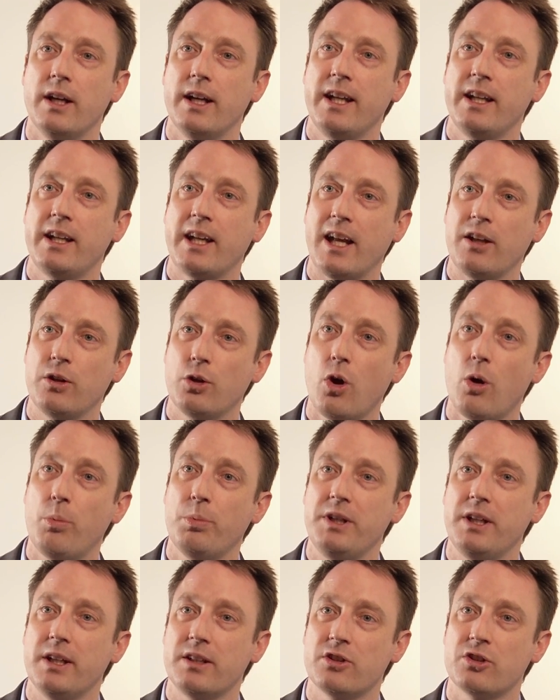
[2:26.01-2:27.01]
it can
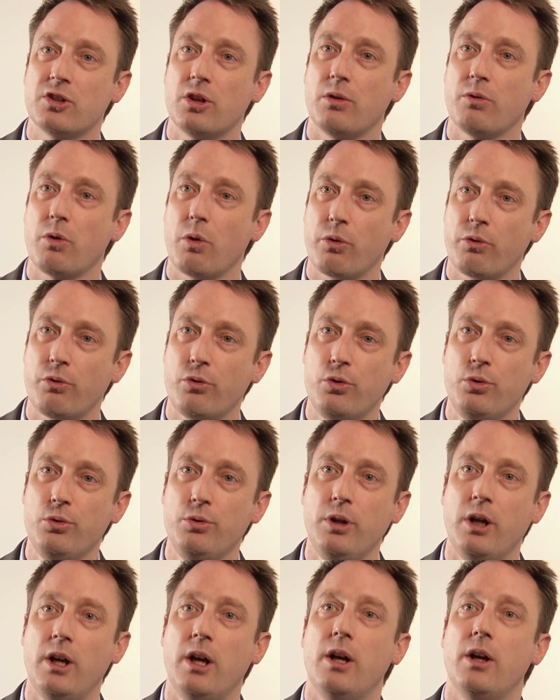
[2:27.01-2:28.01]
copy itself
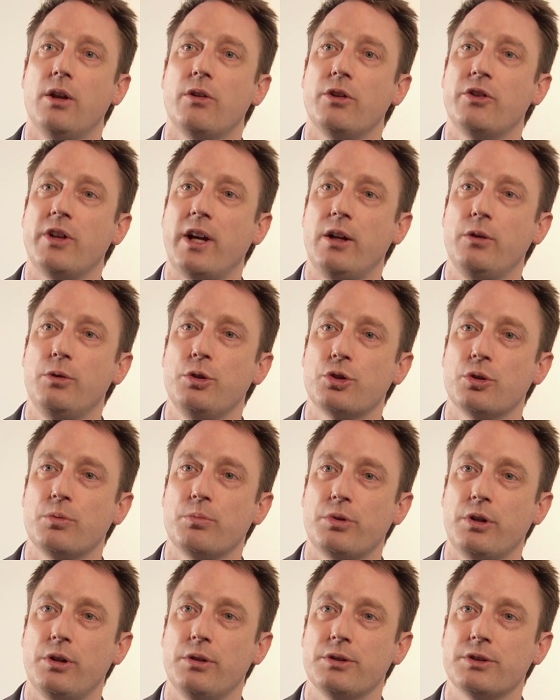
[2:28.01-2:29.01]
through the dilution
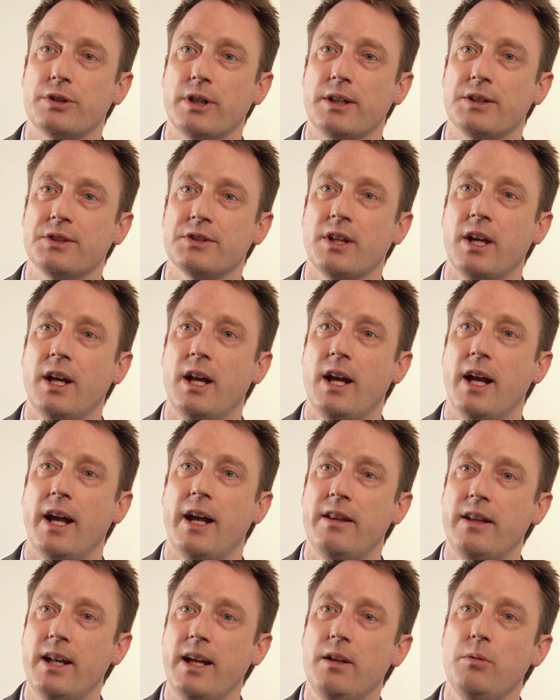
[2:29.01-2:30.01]
process
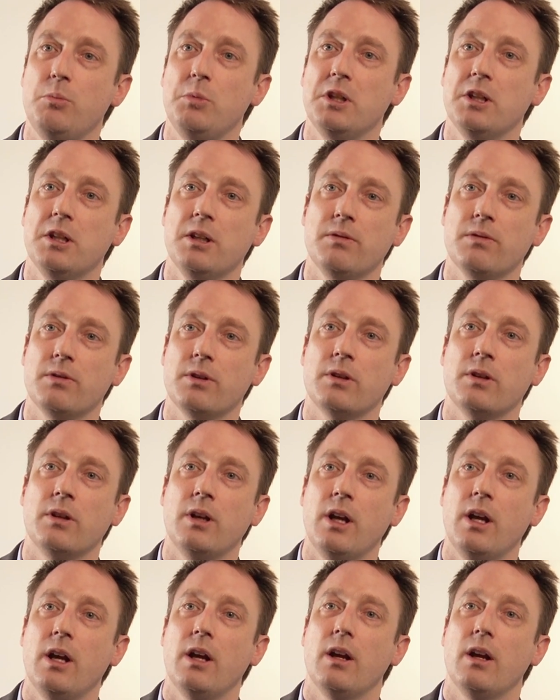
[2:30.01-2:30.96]
and then be given